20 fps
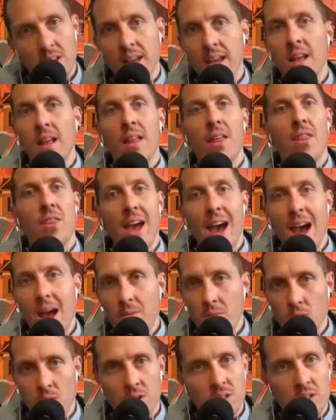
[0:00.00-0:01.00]
Like
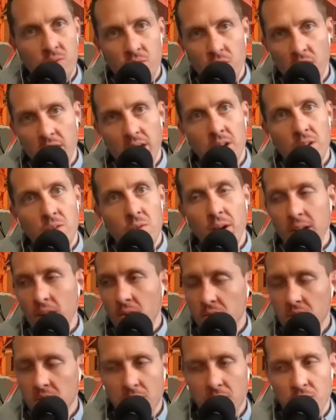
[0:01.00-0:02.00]
that one's fucking great.
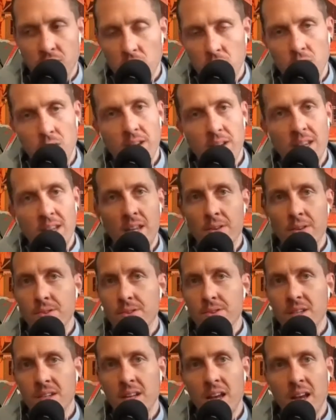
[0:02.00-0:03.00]
Christopher Lloyd
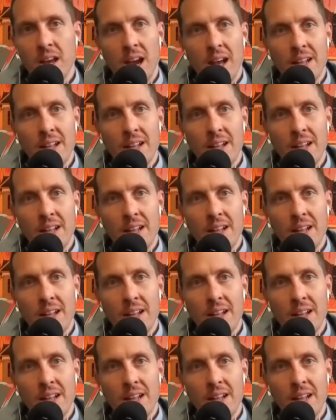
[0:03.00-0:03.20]
kills it.